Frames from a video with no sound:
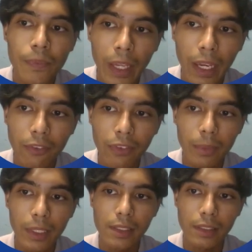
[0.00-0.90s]
and
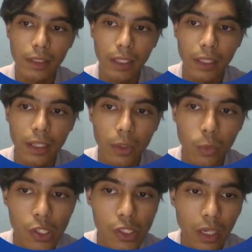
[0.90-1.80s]
family history,
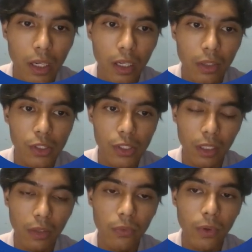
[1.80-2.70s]
which are
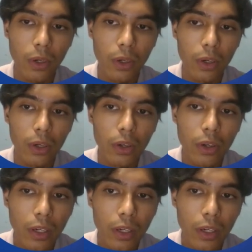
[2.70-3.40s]
crucial for